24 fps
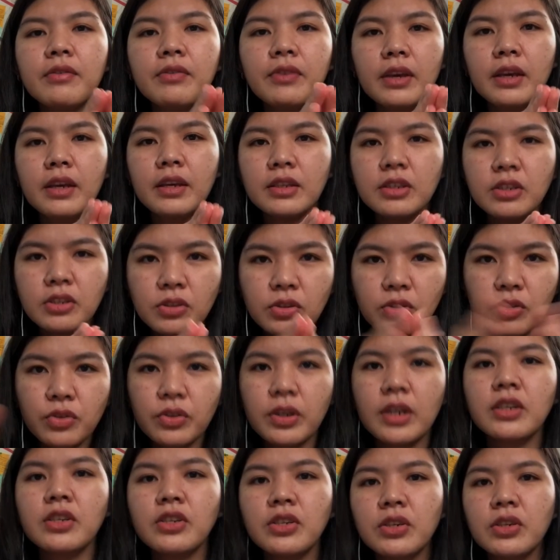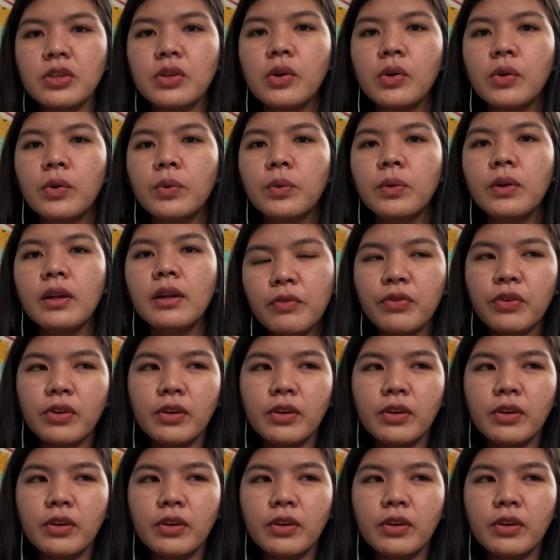have a stretch goal.